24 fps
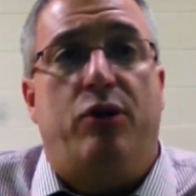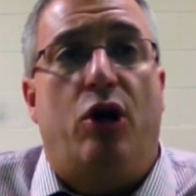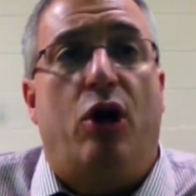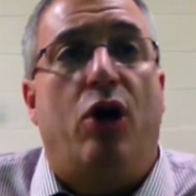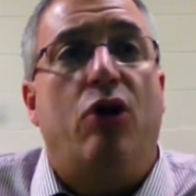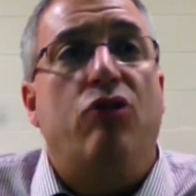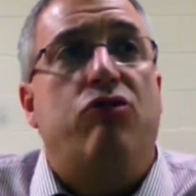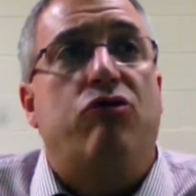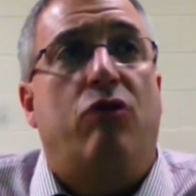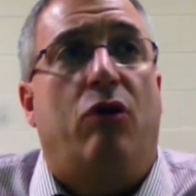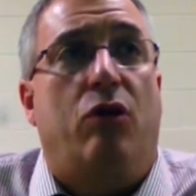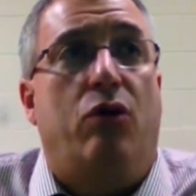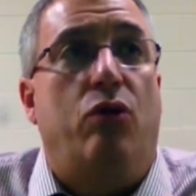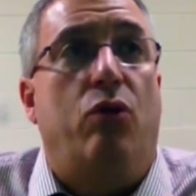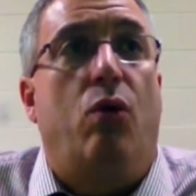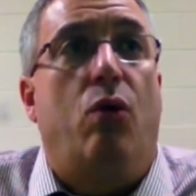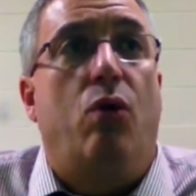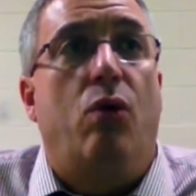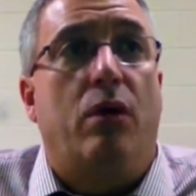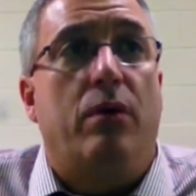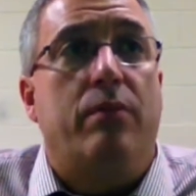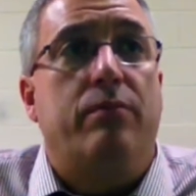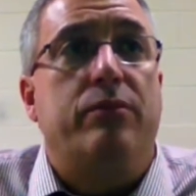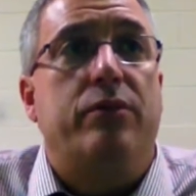cultural
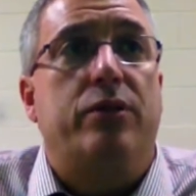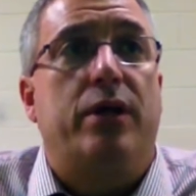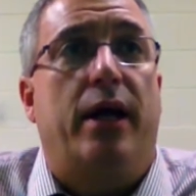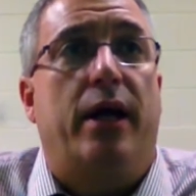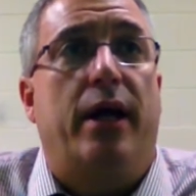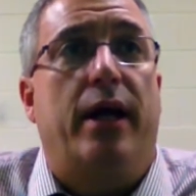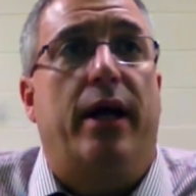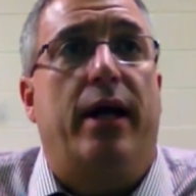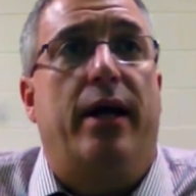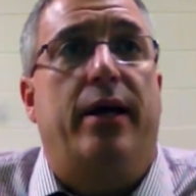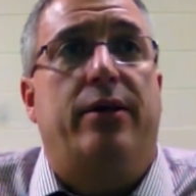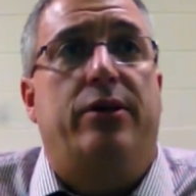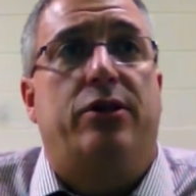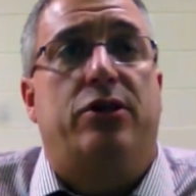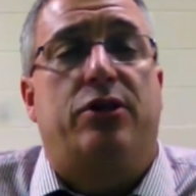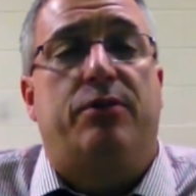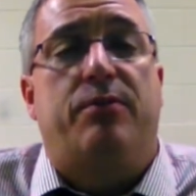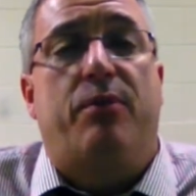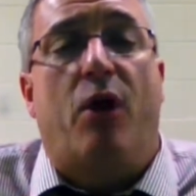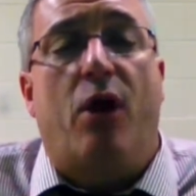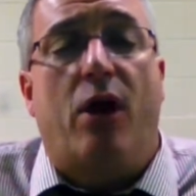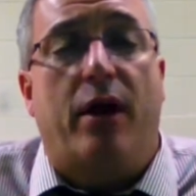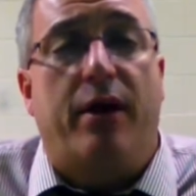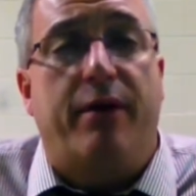norms and
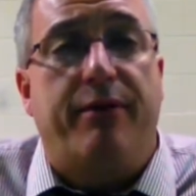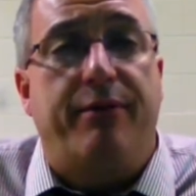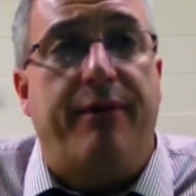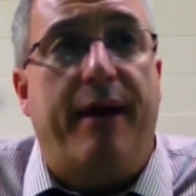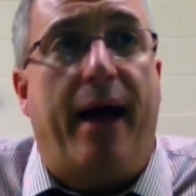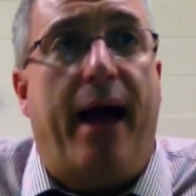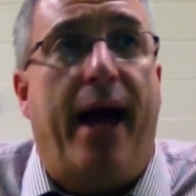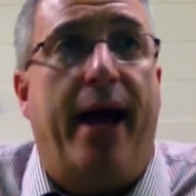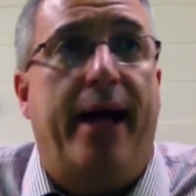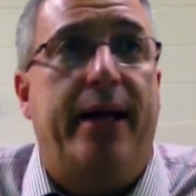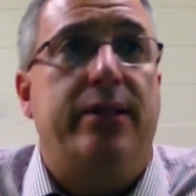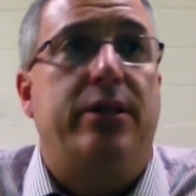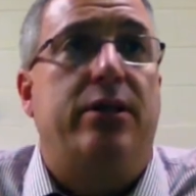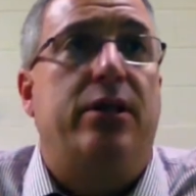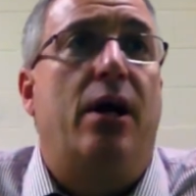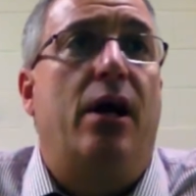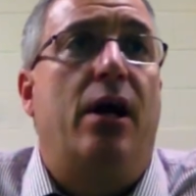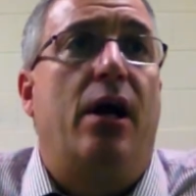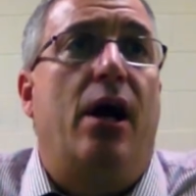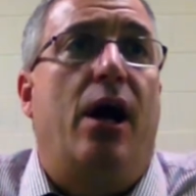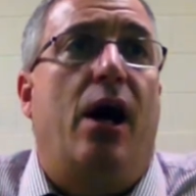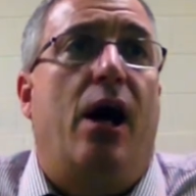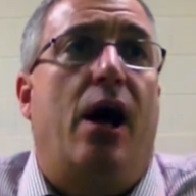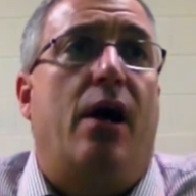spark fads.
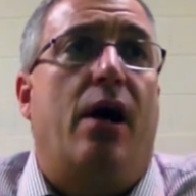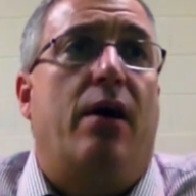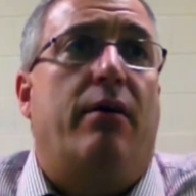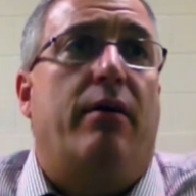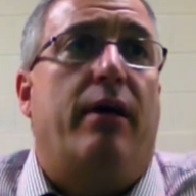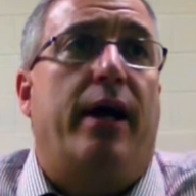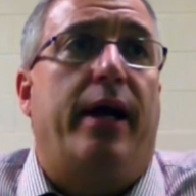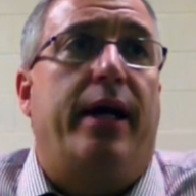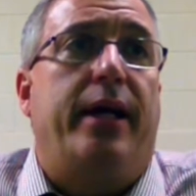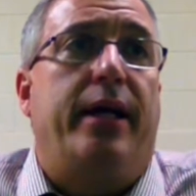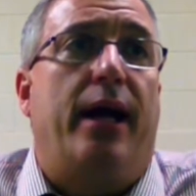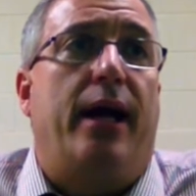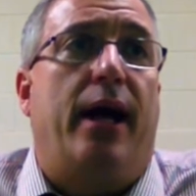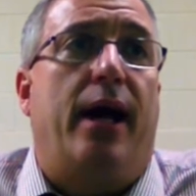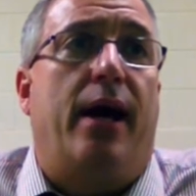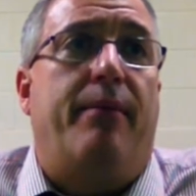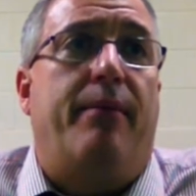All right,